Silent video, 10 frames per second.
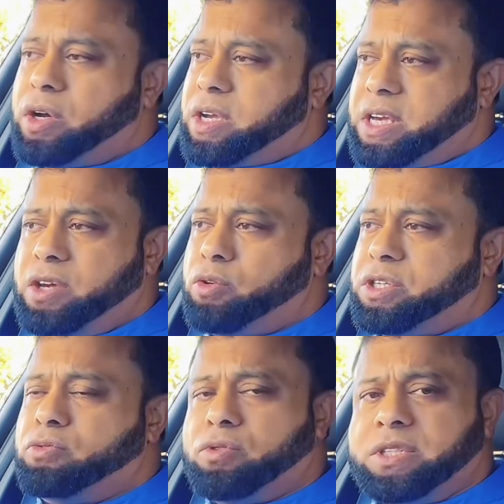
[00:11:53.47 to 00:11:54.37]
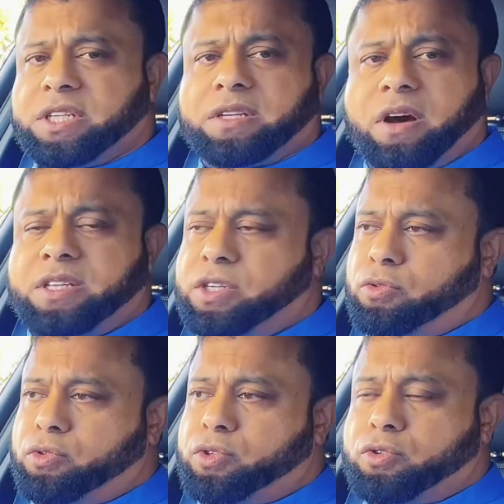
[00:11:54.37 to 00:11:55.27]
He or she will just ask you
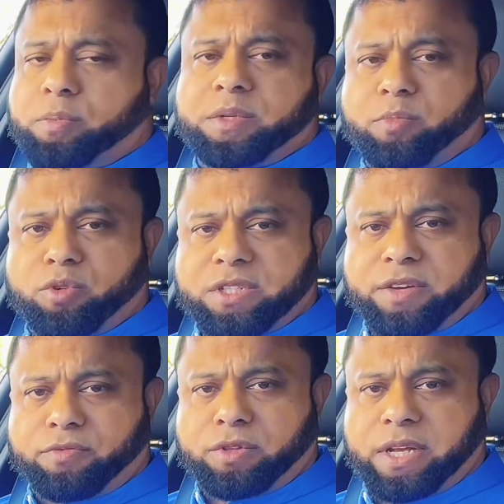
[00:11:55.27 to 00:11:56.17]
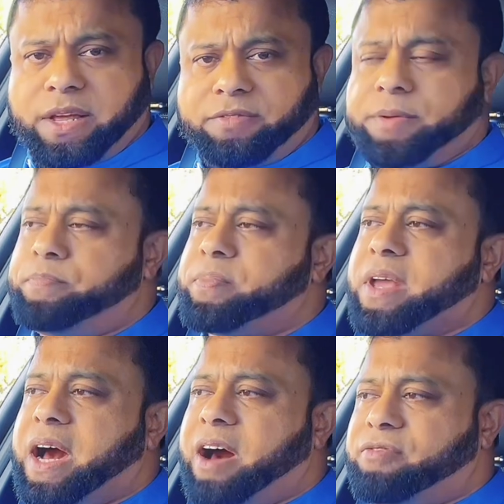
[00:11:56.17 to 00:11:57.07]
to stop somewhere safe on the left.
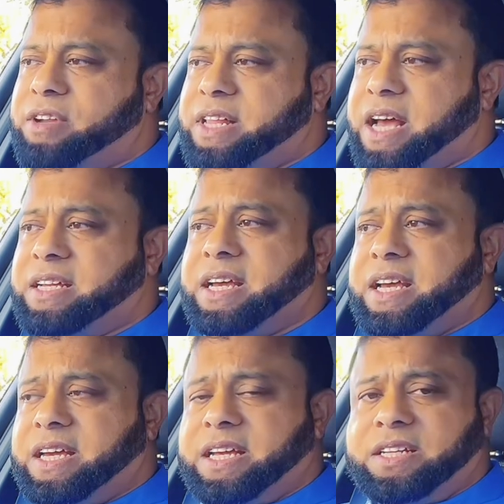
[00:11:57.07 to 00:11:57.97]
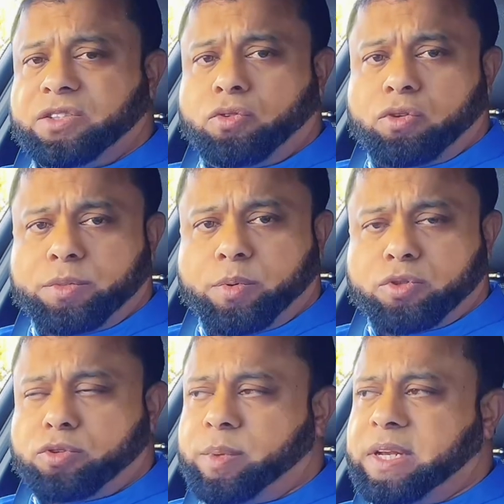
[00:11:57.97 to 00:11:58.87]
After that, it is your
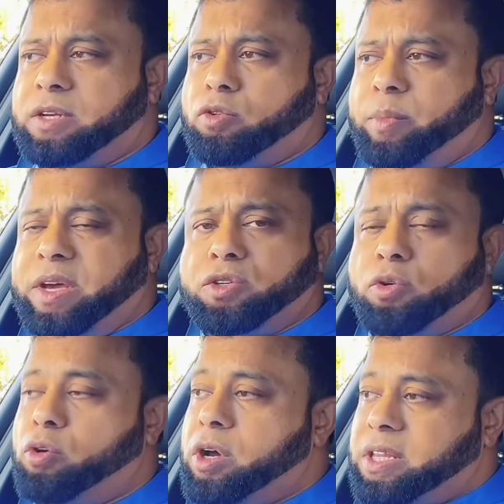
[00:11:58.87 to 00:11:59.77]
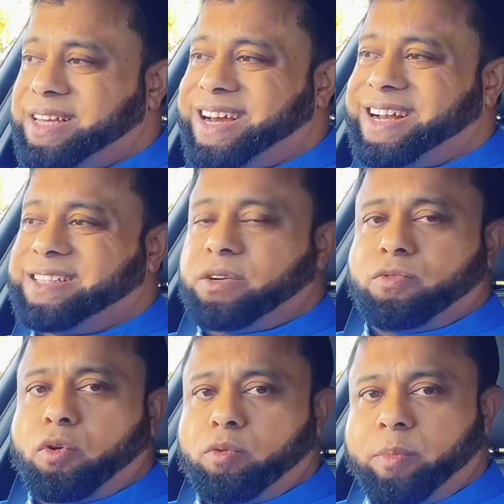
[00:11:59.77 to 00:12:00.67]
responsibility to make sure the car doesn't
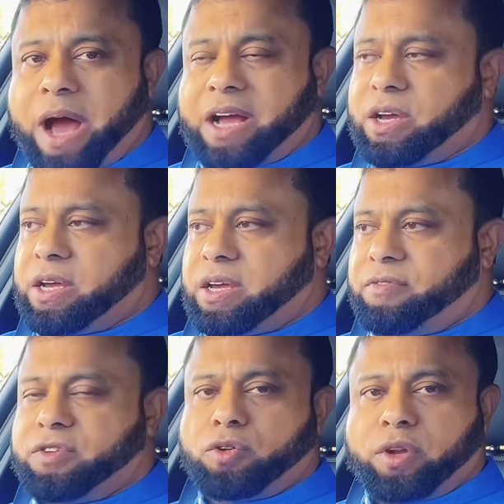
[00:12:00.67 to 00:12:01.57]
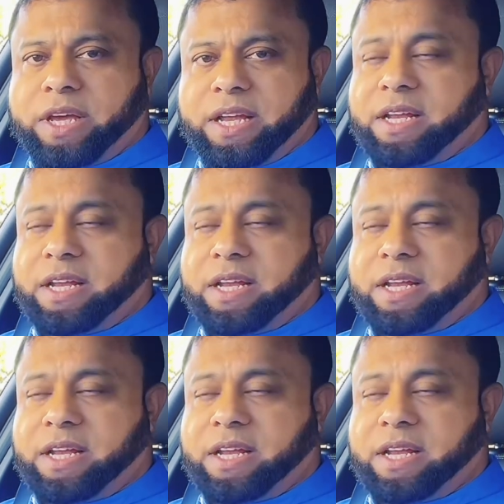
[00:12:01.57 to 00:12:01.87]
roll back if it's on a hill,